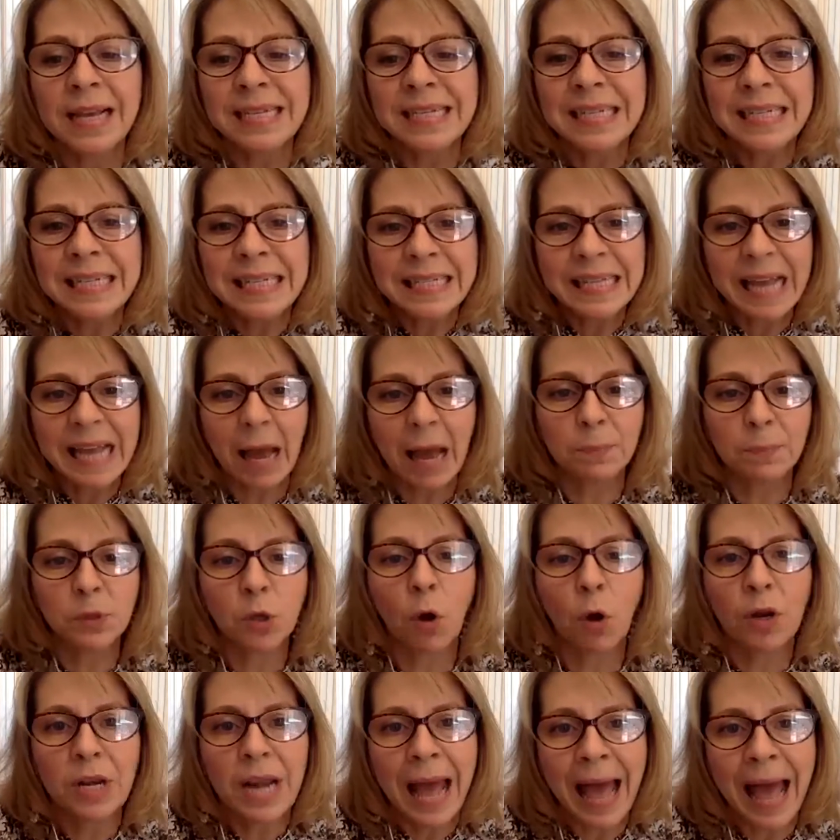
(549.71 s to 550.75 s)
steps
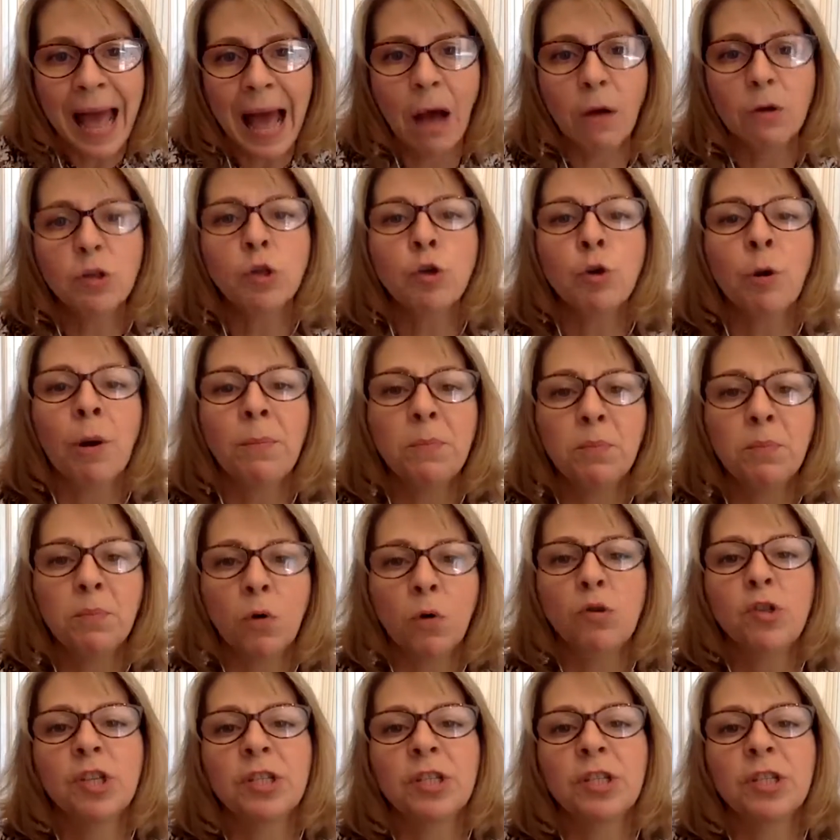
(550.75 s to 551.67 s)
on how to approach